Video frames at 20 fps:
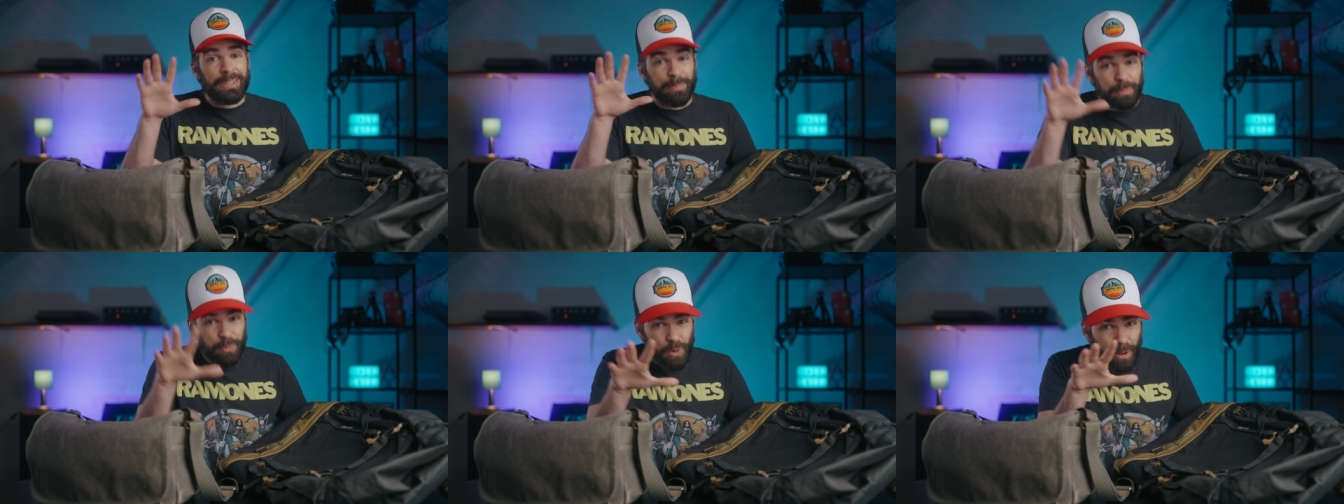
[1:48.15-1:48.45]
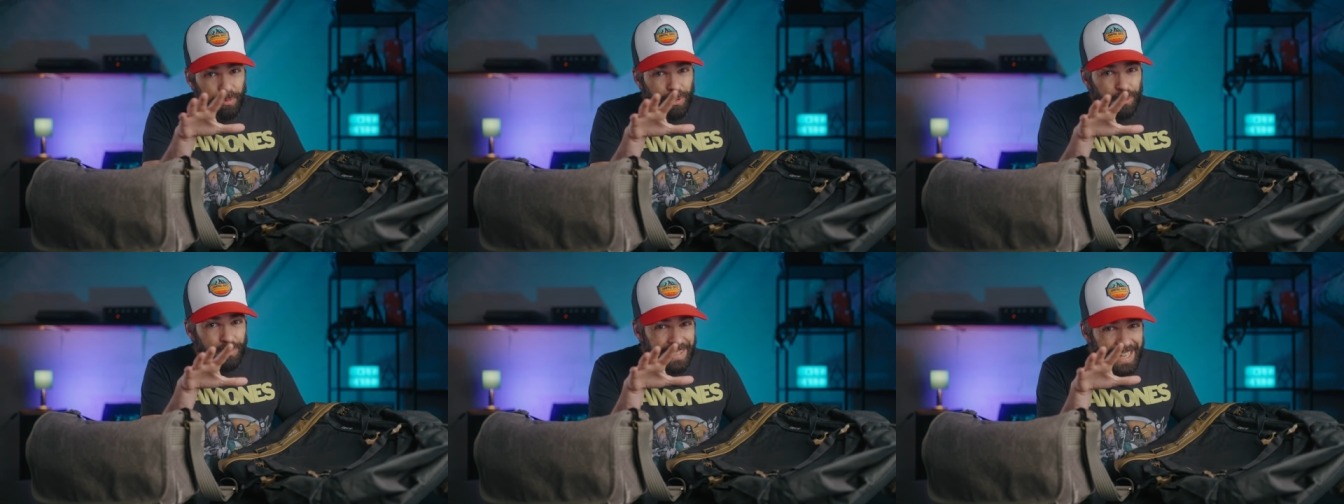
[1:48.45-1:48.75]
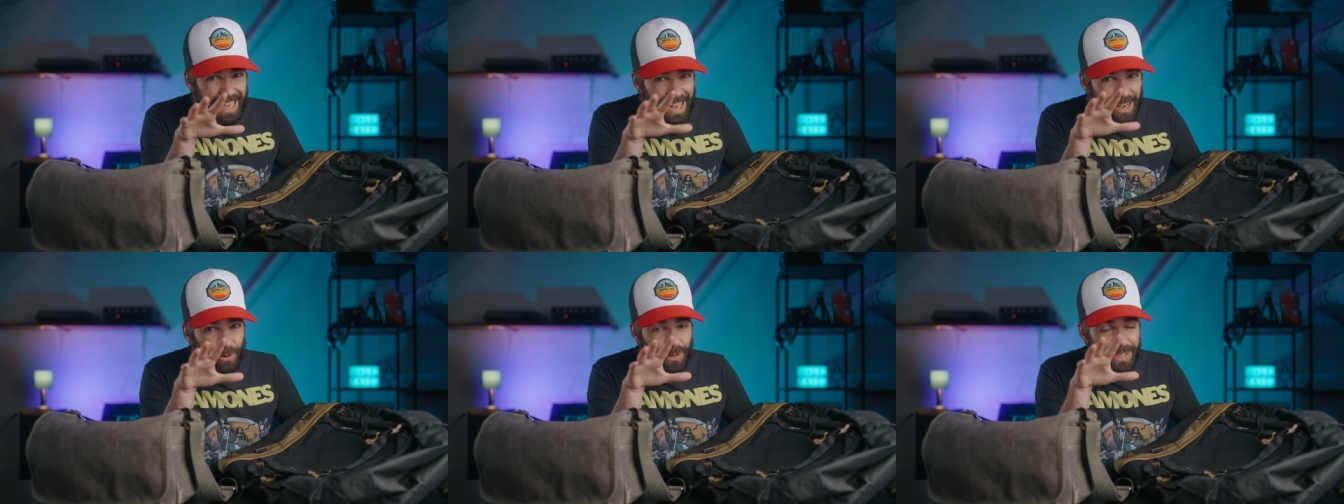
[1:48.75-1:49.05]
The problem
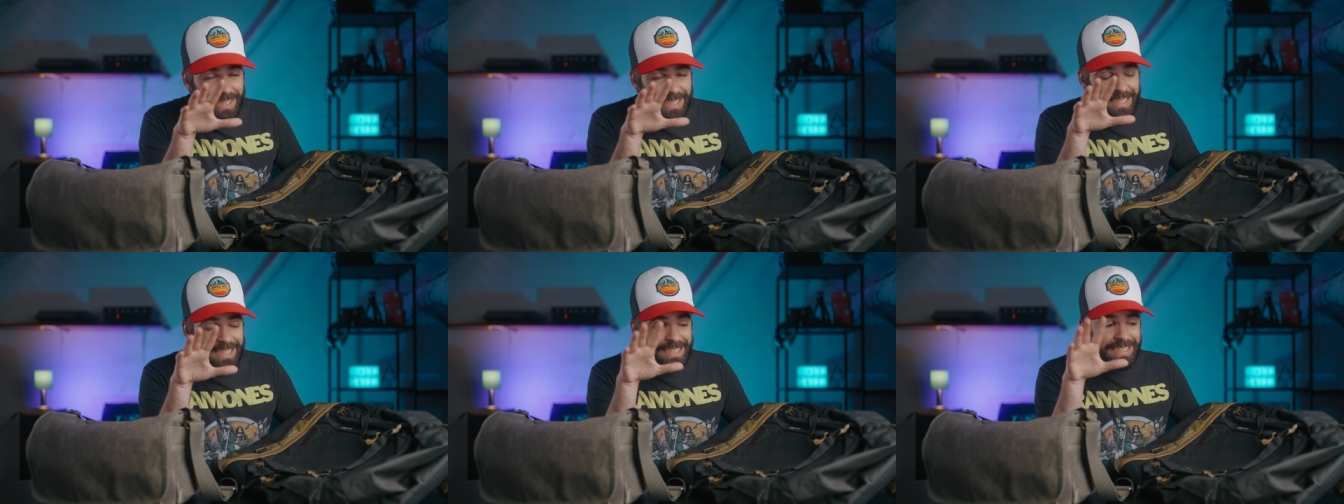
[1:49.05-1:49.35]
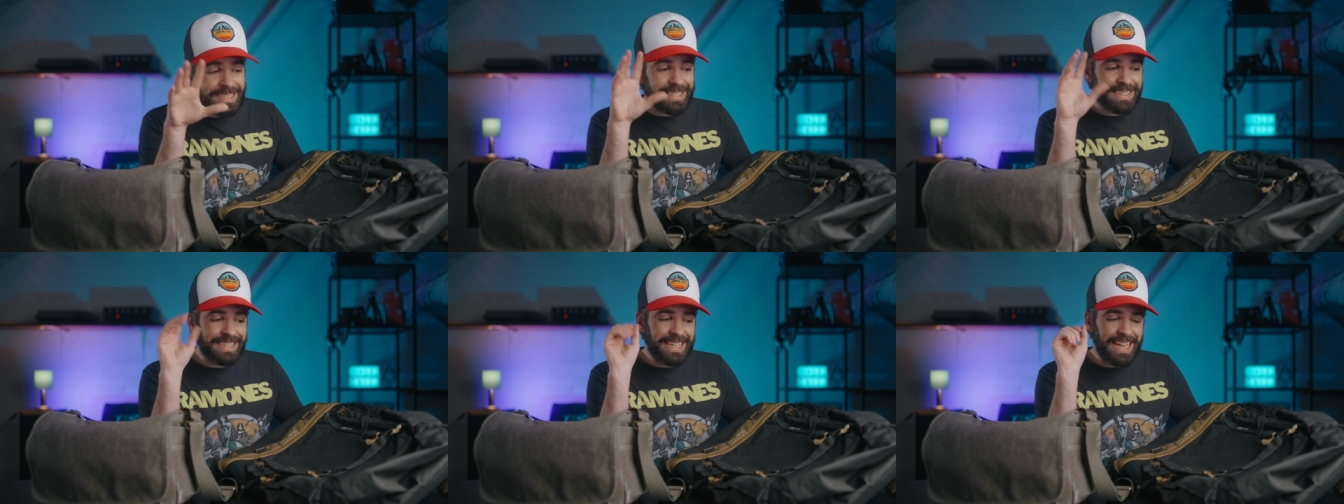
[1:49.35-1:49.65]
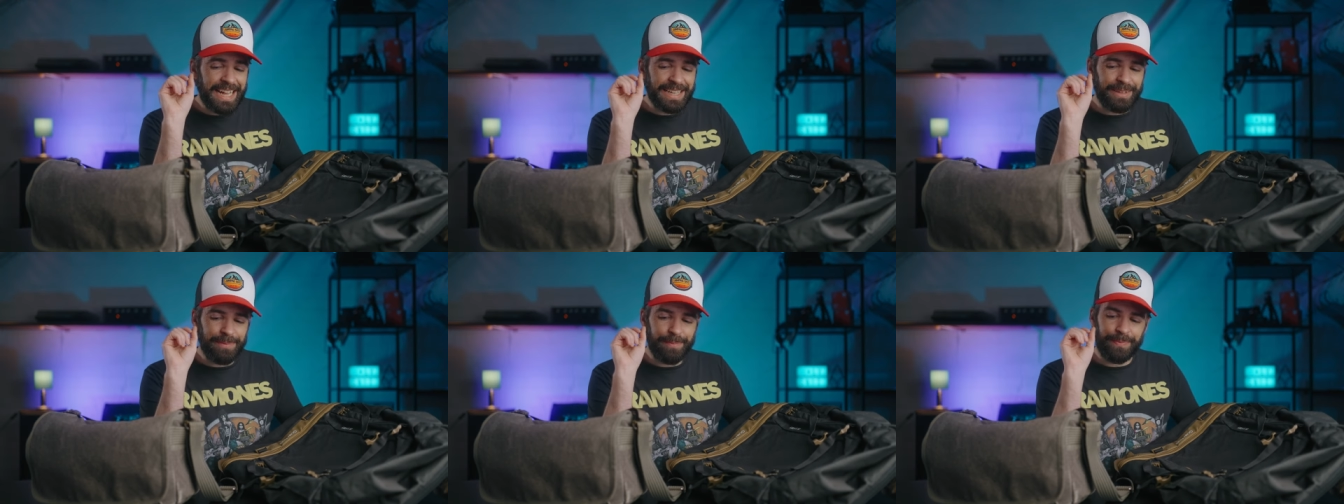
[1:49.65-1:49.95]
now is
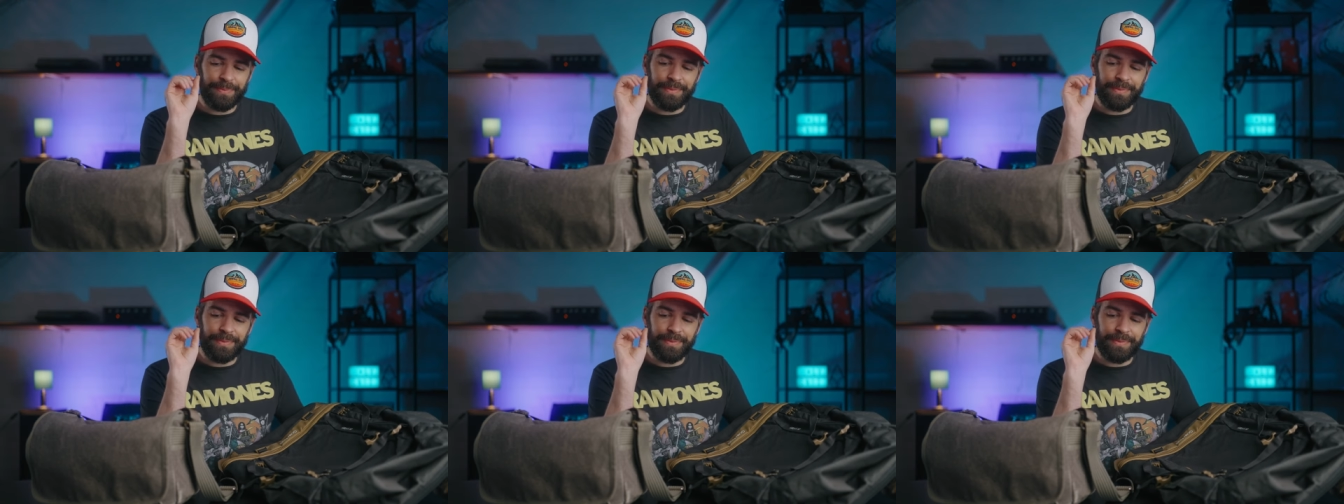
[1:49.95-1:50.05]
that